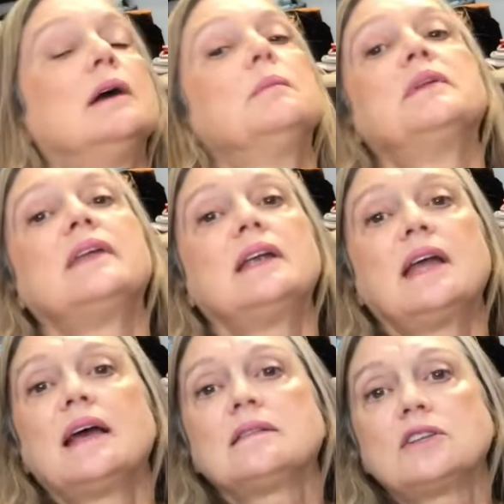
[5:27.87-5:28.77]
But then it
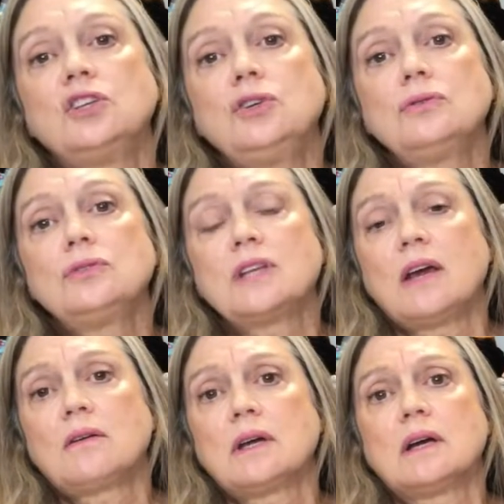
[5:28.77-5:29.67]
has a huge
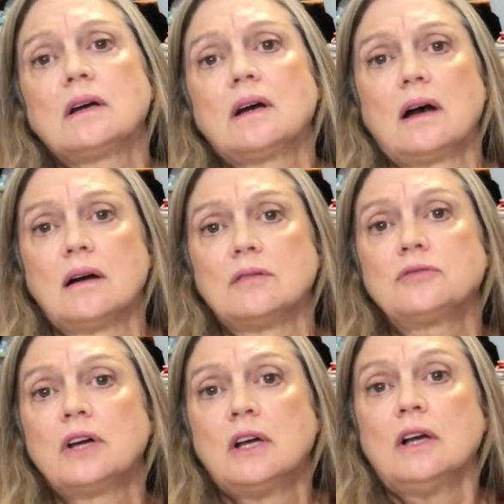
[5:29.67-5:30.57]
area of
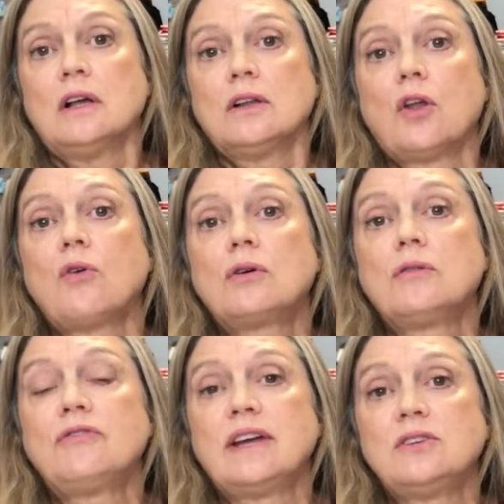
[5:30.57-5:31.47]
local
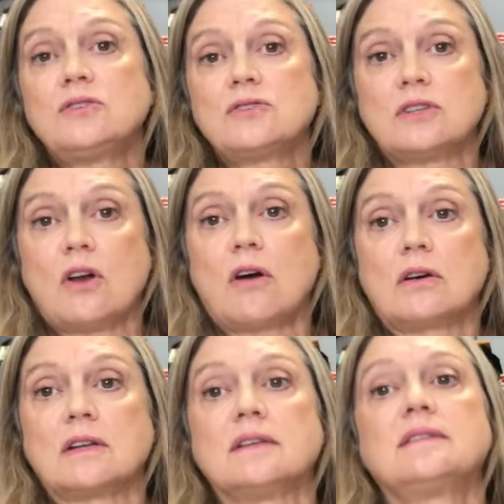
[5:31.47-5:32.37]
vendors and
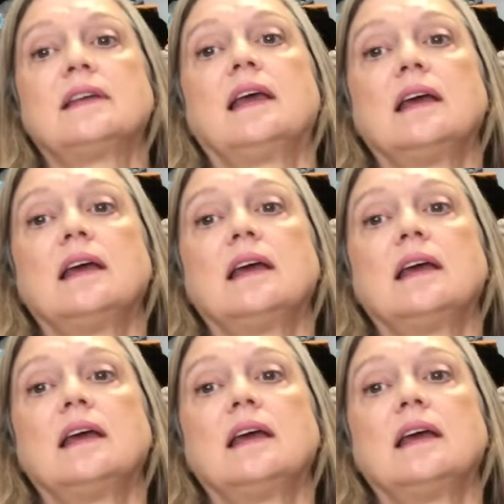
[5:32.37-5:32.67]
artists.